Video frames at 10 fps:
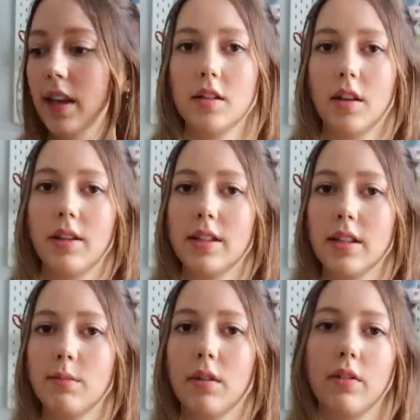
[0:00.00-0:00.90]
So this
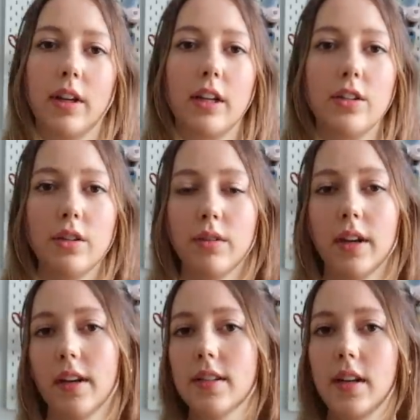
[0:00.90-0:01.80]
is more of like a
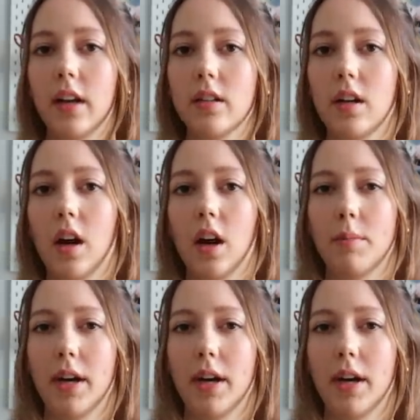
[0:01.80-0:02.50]
tunic style top.